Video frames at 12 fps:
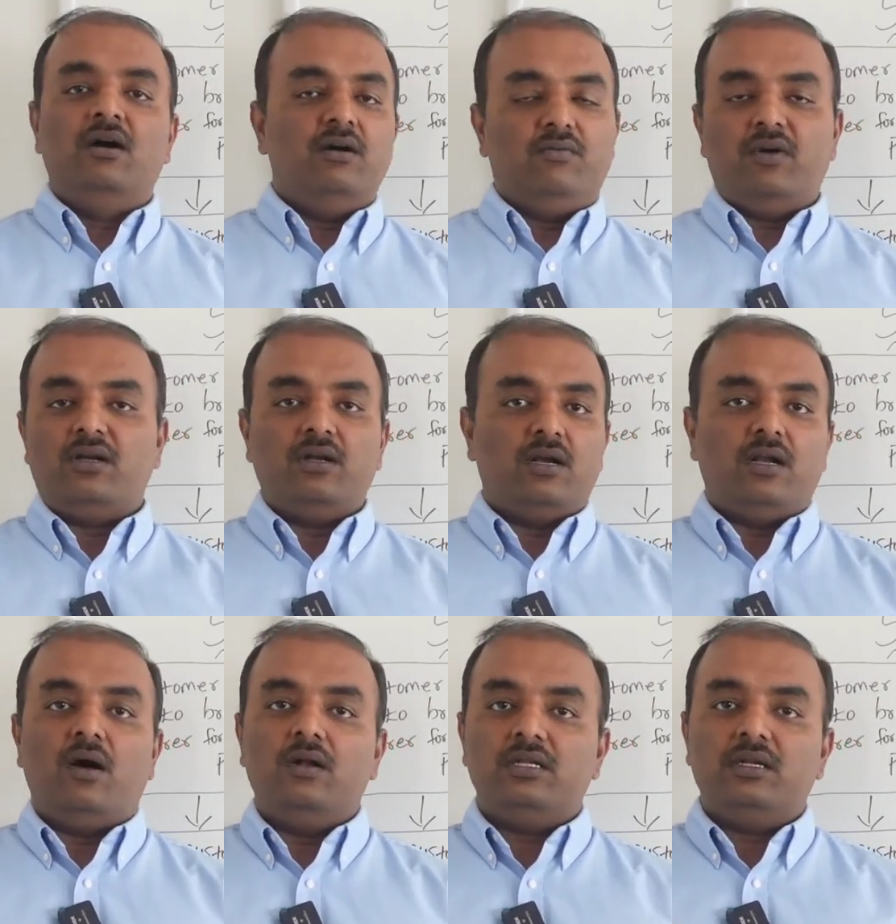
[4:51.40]
whatnot,
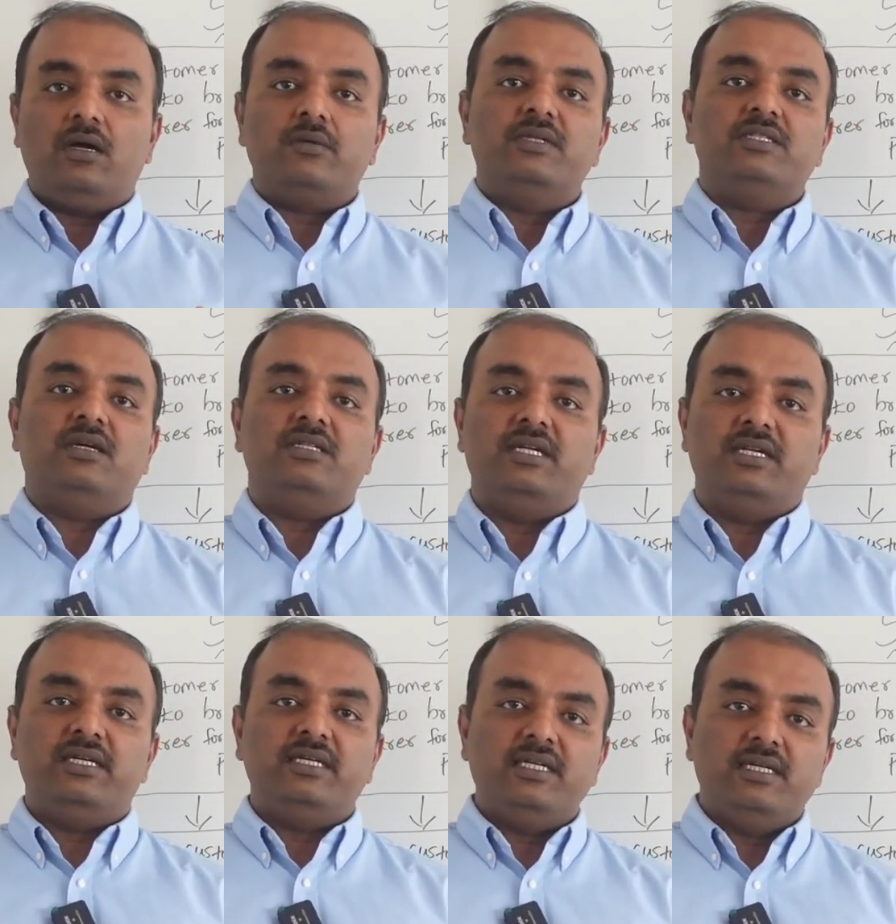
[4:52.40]
all the documents are
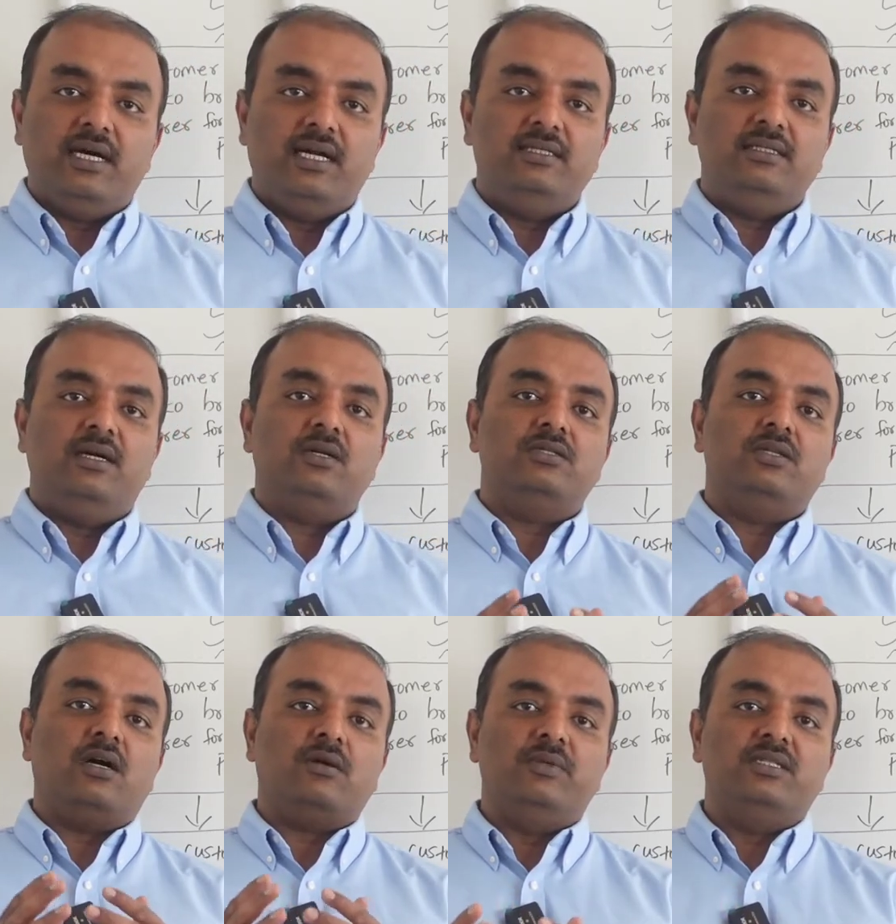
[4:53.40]
generated and those
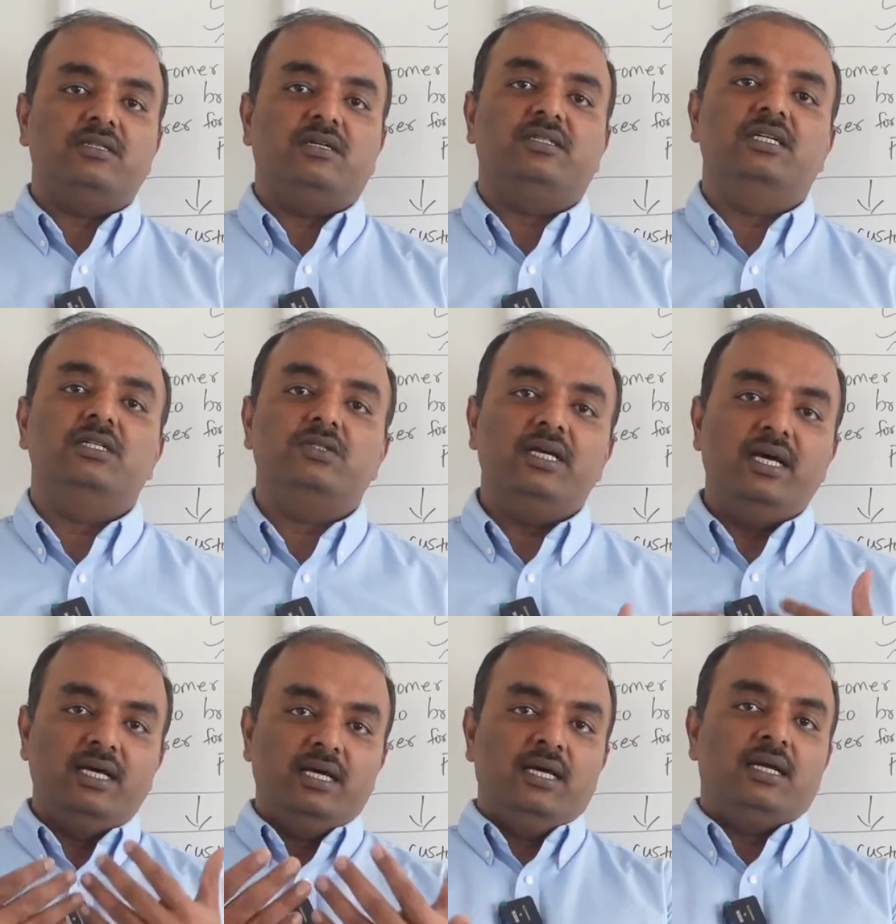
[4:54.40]
documents are sent to
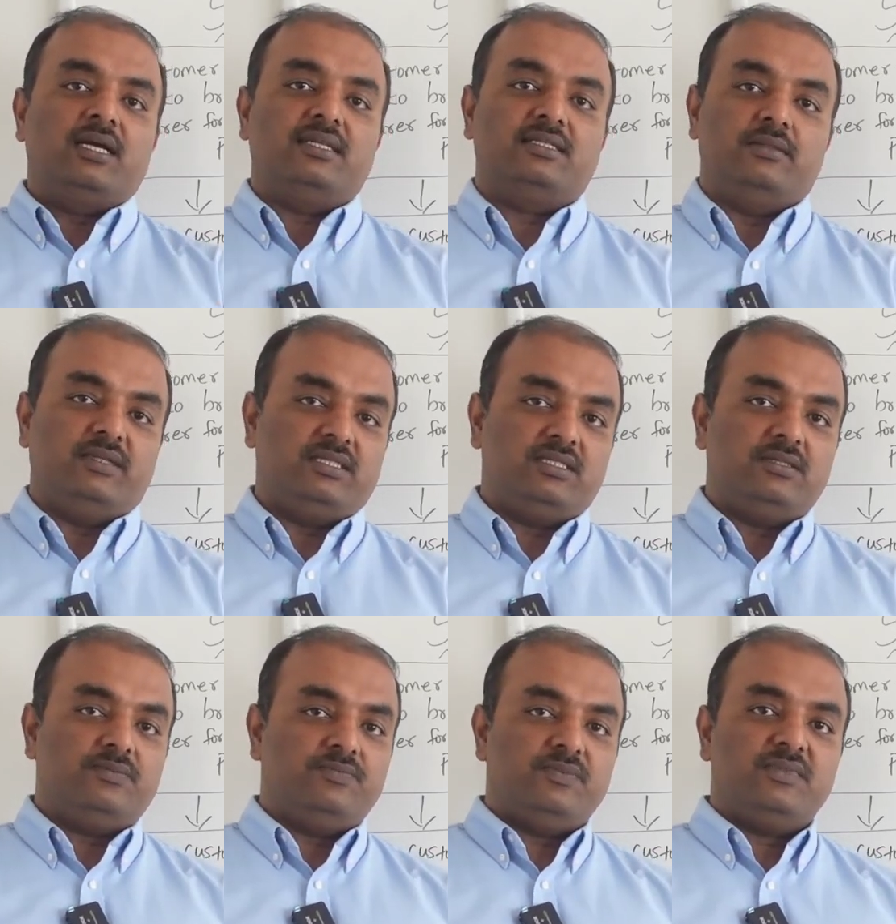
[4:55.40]
the customers.
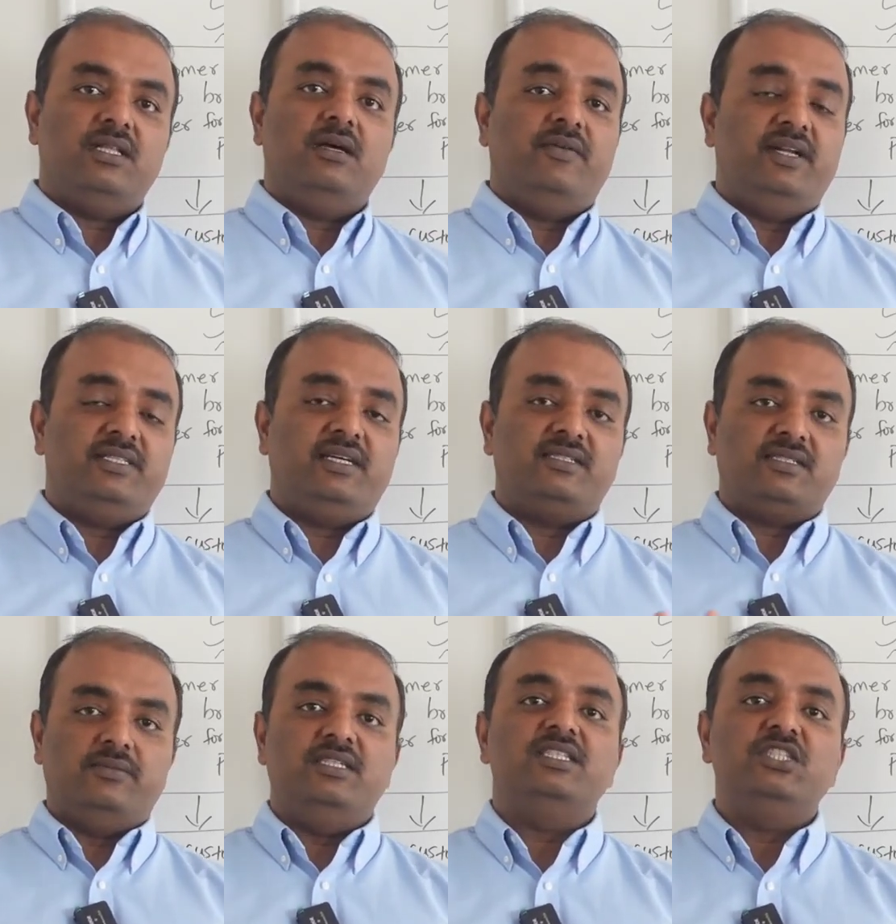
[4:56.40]
The, when I say
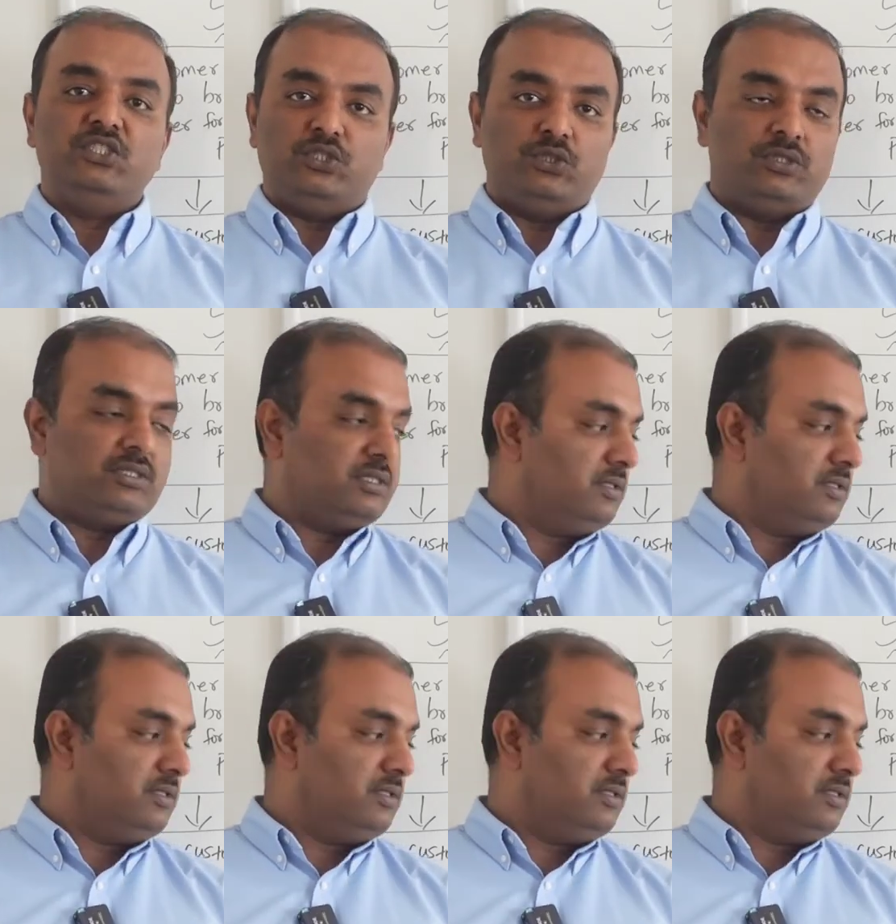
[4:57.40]
customers, insureds.